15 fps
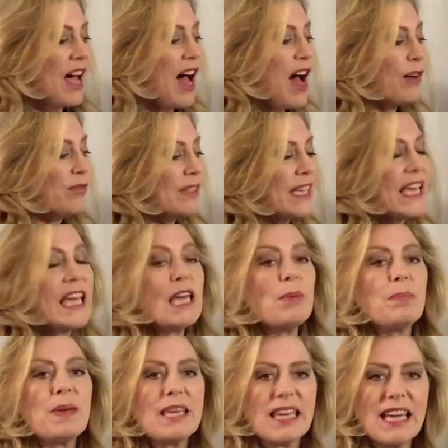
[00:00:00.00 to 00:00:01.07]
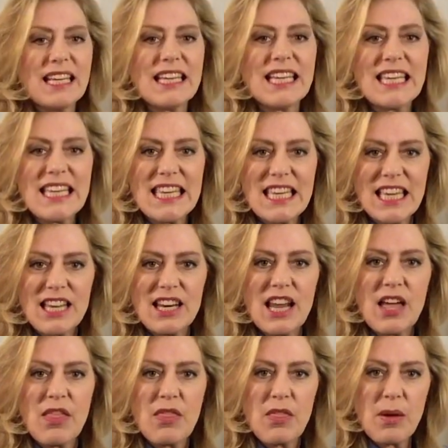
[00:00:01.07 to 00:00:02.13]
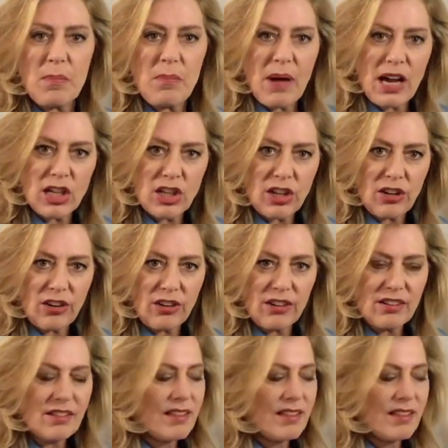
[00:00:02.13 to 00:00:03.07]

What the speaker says: of keeping it in the bunker.